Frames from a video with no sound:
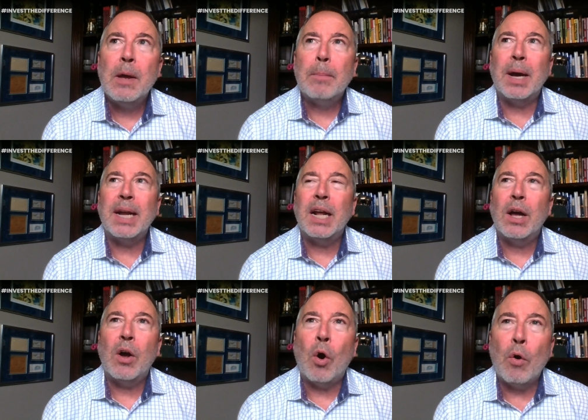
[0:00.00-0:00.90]
But
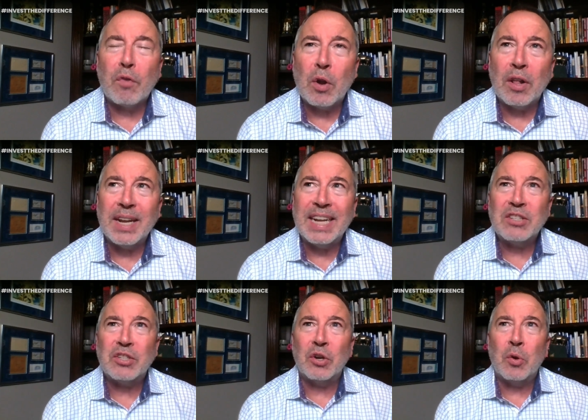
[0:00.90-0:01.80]
overall, to
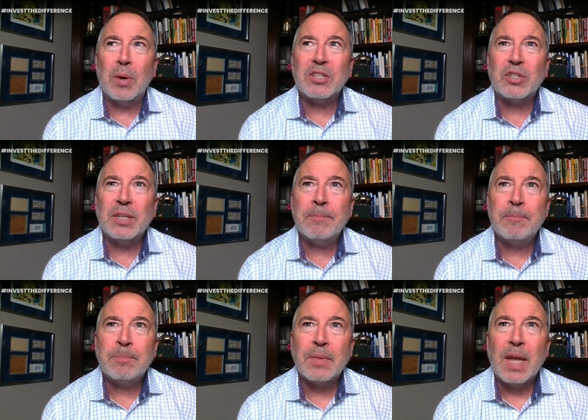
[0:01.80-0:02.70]
answer your question,
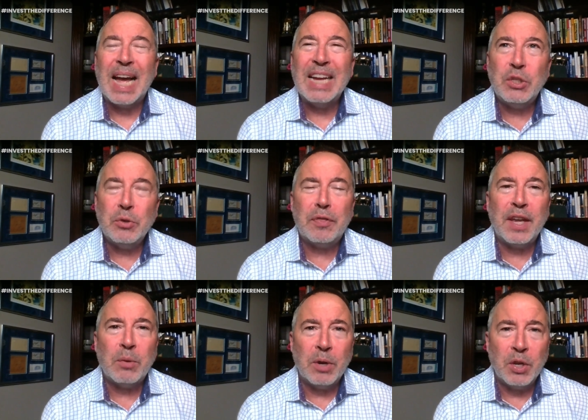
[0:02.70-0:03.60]
I do
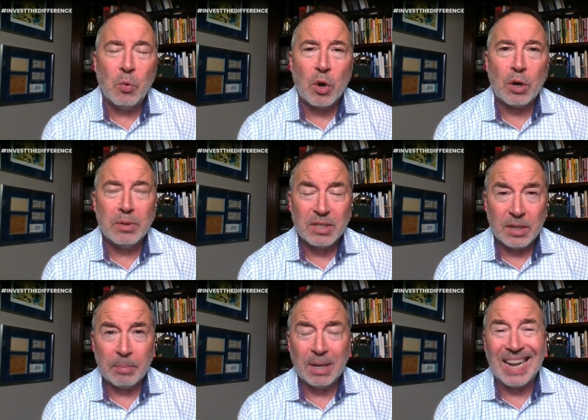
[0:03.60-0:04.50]
think when you work with
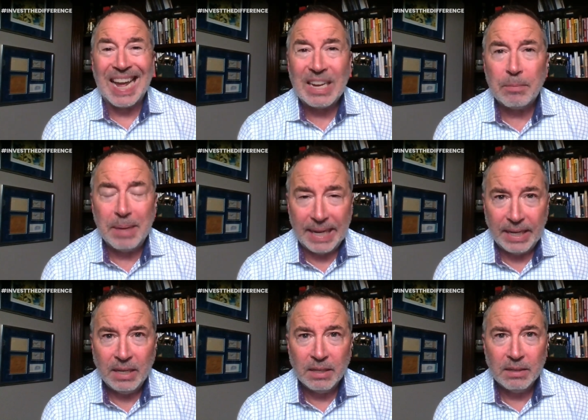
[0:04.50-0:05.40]
someone like
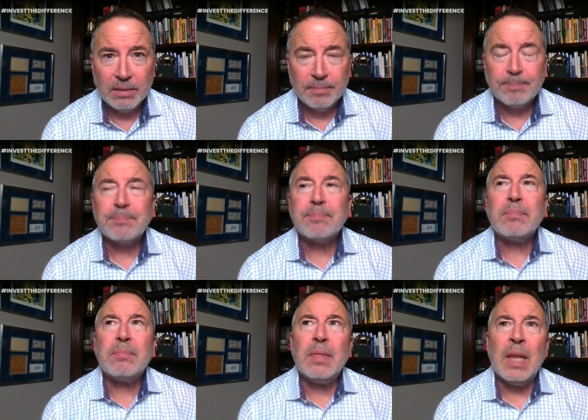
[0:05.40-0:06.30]
me,
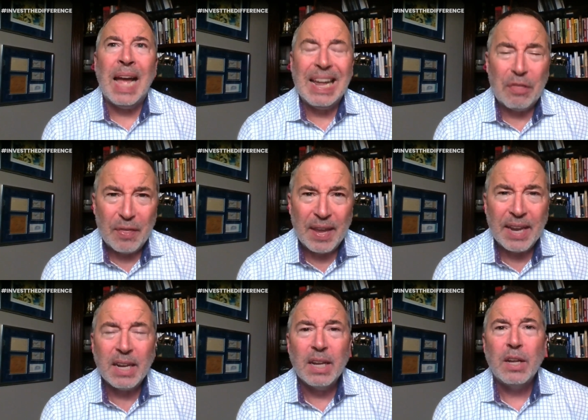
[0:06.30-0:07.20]
I
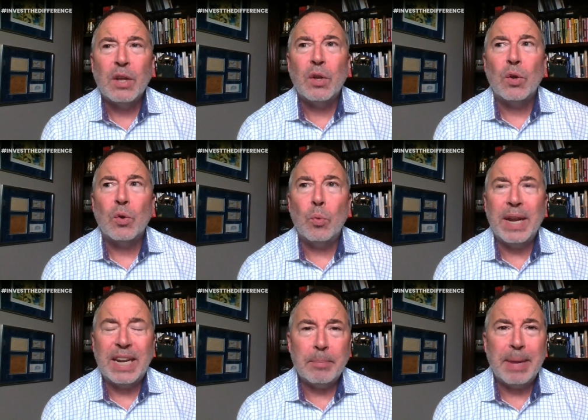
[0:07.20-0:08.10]
think we
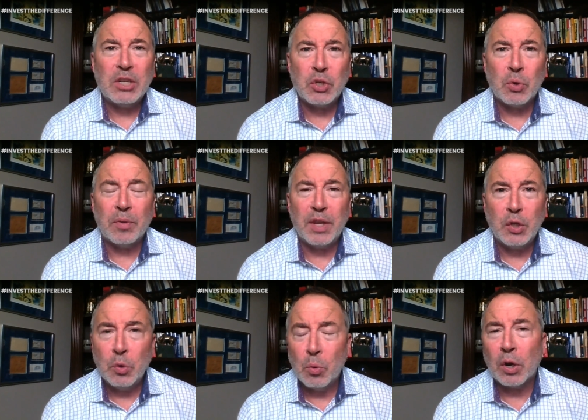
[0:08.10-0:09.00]
can make sure that
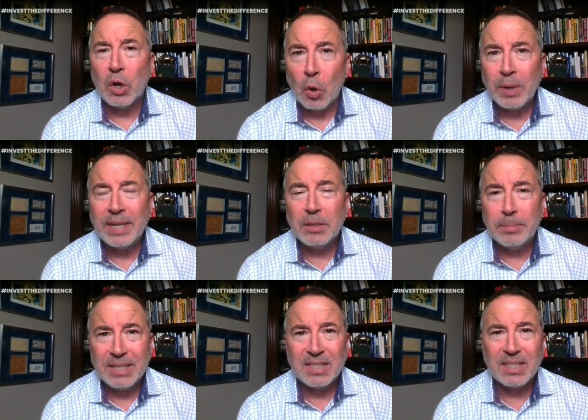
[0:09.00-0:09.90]
you are going to
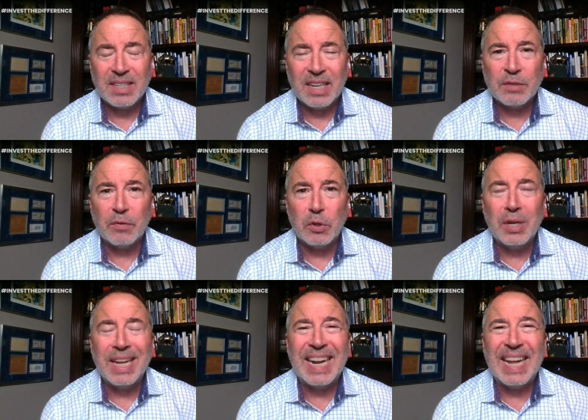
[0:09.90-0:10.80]
be successful. You
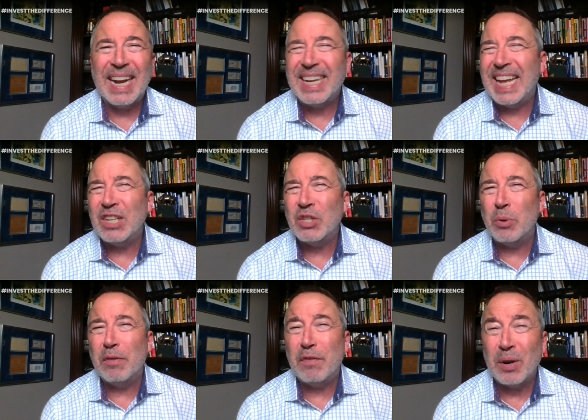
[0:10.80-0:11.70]
get to get, get into
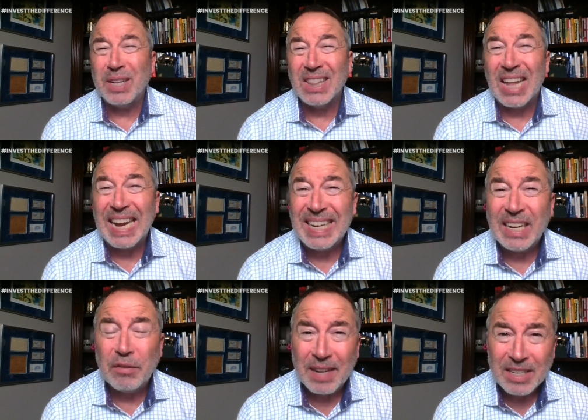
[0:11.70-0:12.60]
a very light
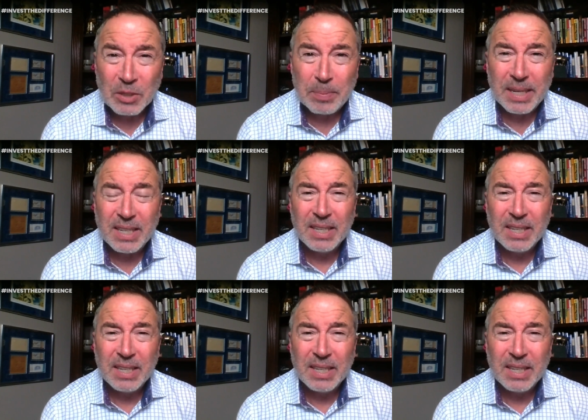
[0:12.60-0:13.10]
investment